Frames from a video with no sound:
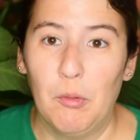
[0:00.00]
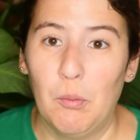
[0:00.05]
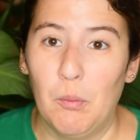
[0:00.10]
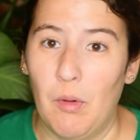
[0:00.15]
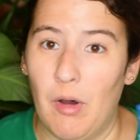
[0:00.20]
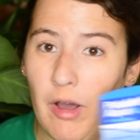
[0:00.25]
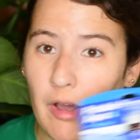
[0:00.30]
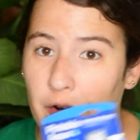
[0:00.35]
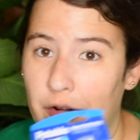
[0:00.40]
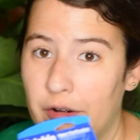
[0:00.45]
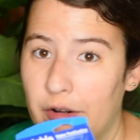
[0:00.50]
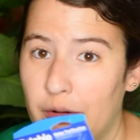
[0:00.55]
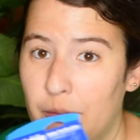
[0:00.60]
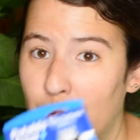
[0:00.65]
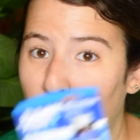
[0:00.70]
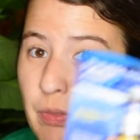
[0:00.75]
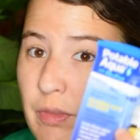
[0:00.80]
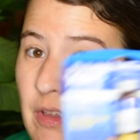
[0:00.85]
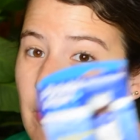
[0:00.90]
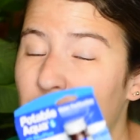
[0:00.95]

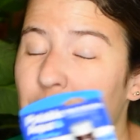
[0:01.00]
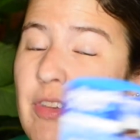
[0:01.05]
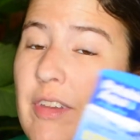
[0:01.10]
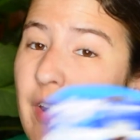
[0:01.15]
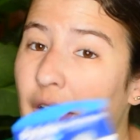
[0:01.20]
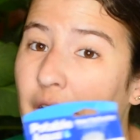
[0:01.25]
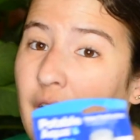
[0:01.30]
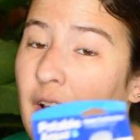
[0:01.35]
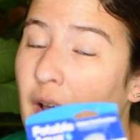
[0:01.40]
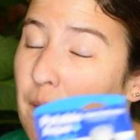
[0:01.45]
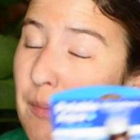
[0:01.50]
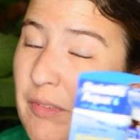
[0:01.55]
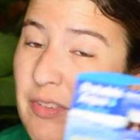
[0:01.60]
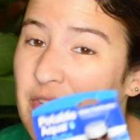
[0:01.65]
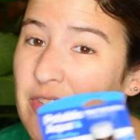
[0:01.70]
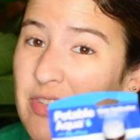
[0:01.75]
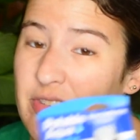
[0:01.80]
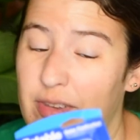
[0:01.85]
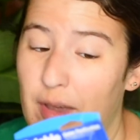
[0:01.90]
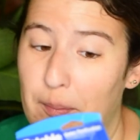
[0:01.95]
water. These did not come, this
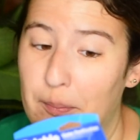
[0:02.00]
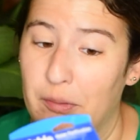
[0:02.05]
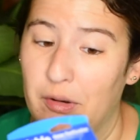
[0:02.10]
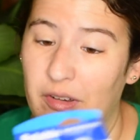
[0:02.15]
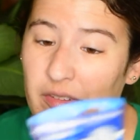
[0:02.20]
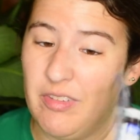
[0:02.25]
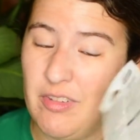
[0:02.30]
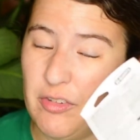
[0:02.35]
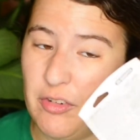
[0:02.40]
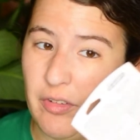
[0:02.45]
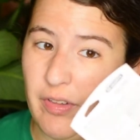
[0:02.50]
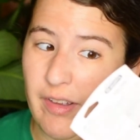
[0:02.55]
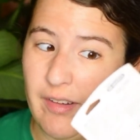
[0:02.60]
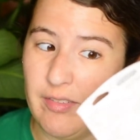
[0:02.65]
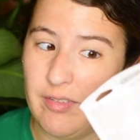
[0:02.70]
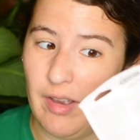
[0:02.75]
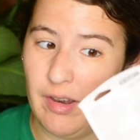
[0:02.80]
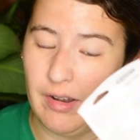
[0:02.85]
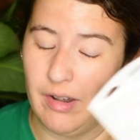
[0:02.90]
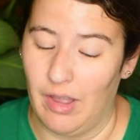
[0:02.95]
is separate. These are like
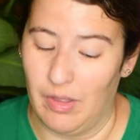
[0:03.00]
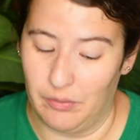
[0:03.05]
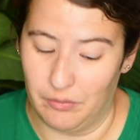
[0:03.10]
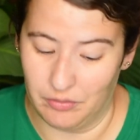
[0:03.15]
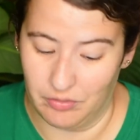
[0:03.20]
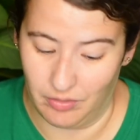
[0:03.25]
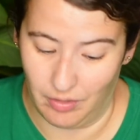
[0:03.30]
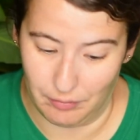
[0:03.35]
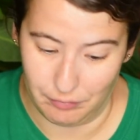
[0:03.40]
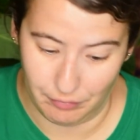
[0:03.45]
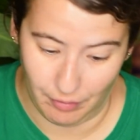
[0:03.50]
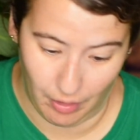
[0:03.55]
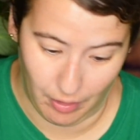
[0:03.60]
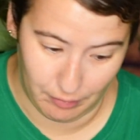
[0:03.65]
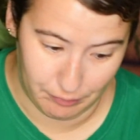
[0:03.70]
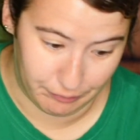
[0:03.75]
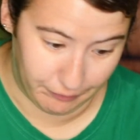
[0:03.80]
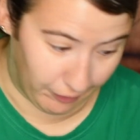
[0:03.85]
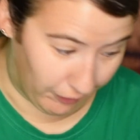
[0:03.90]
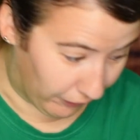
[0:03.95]
$10
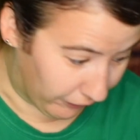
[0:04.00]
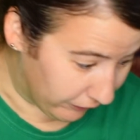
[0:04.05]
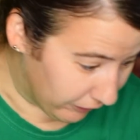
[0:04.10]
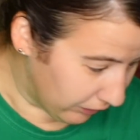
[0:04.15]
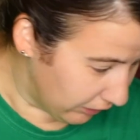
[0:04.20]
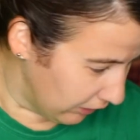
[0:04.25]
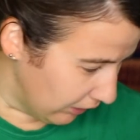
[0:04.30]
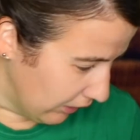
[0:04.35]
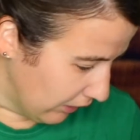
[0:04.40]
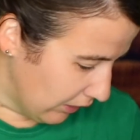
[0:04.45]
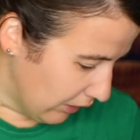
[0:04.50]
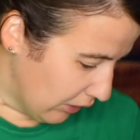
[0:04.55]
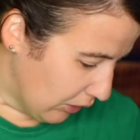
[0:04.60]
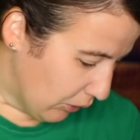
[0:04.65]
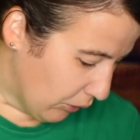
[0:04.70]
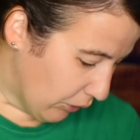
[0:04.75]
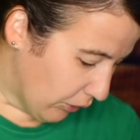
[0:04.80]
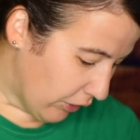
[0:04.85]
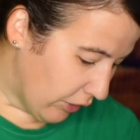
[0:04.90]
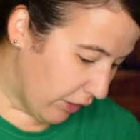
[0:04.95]
offline.
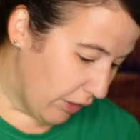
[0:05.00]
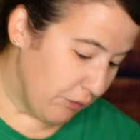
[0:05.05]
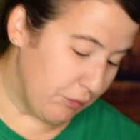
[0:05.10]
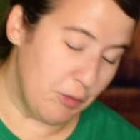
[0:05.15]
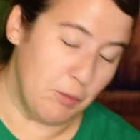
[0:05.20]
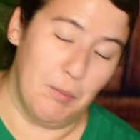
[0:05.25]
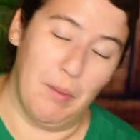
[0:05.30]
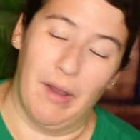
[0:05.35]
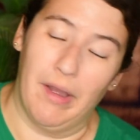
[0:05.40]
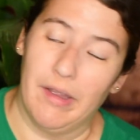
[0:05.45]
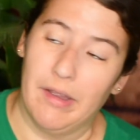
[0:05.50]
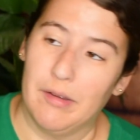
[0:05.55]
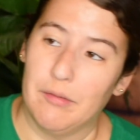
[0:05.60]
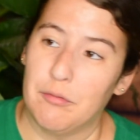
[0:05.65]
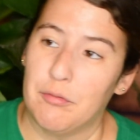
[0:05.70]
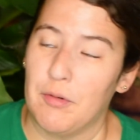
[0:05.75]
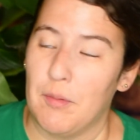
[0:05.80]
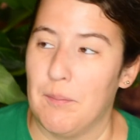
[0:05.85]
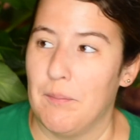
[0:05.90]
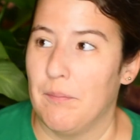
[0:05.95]
Or if you buy
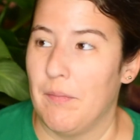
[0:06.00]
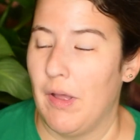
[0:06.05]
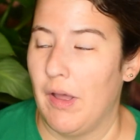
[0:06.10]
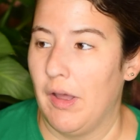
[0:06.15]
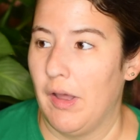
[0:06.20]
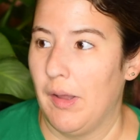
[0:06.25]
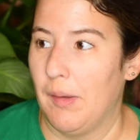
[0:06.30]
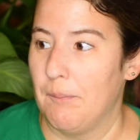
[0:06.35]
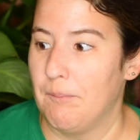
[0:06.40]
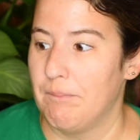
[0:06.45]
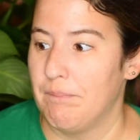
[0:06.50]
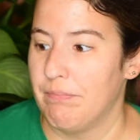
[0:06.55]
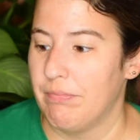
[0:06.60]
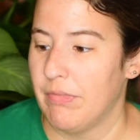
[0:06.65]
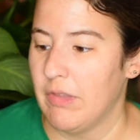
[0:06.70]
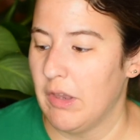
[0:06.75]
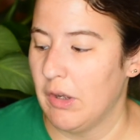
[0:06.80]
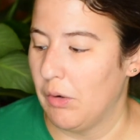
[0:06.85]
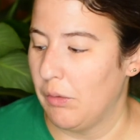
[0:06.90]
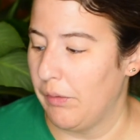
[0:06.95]
it from,
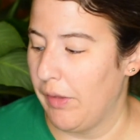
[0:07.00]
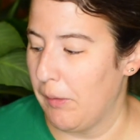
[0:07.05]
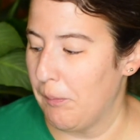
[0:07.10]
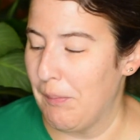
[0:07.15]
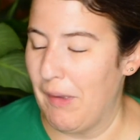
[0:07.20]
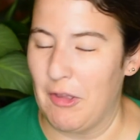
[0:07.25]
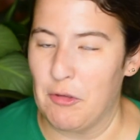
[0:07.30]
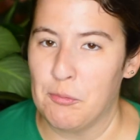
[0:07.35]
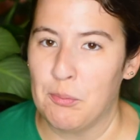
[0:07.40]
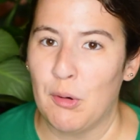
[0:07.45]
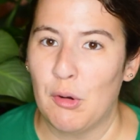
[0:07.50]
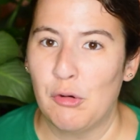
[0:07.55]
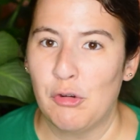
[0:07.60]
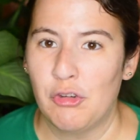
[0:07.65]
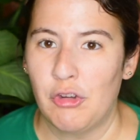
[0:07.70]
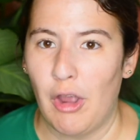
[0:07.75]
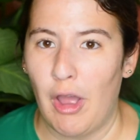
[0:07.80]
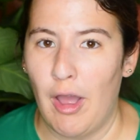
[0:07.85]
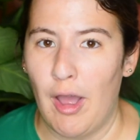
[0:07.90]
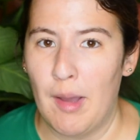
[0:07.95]
you know, like Bass Pro
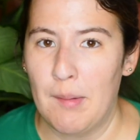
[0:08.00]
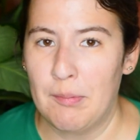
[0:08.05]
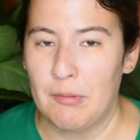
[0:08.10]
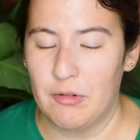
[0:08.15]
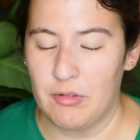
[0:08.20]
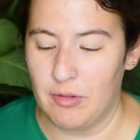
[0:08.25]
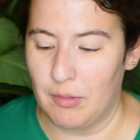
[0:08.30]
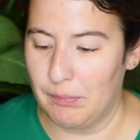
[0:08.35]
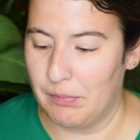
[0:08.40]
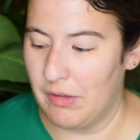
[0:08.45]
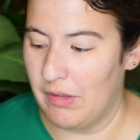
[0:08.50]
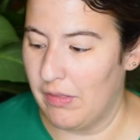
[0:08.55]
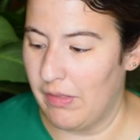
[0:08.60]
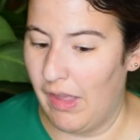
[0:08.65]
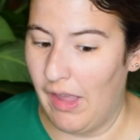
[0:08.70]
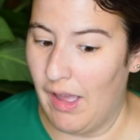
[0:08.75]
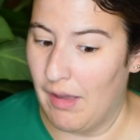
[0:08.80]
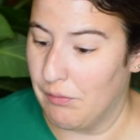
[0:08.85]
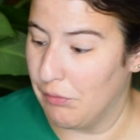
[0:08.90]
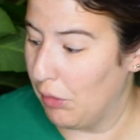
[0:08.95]
Shop or something,
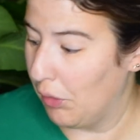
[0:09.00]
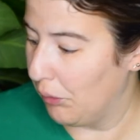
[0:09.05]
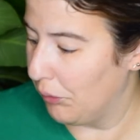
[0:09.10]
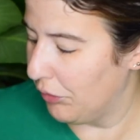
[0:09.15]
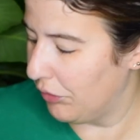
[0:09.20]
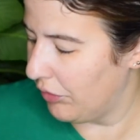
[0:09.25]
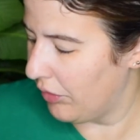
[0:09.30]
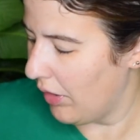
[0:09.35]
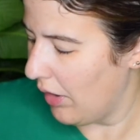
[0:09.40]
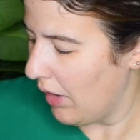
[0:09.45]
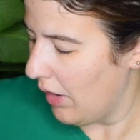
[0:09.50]
they have those.